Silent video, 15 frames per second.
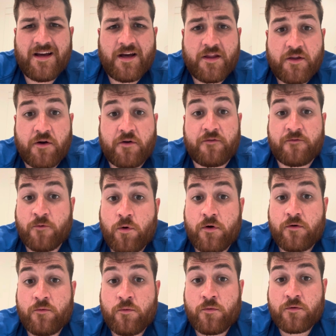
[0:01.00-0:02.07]
There are
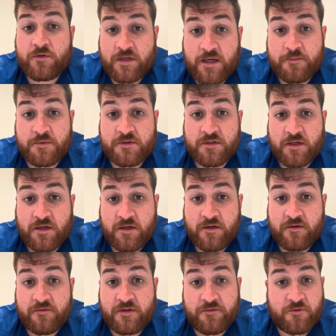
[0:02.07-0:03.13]
four types
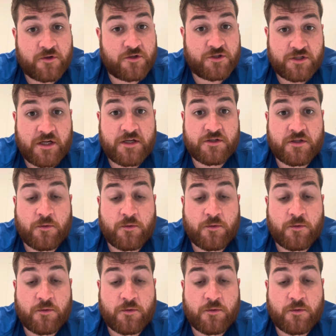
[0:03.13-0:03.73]
of differentiation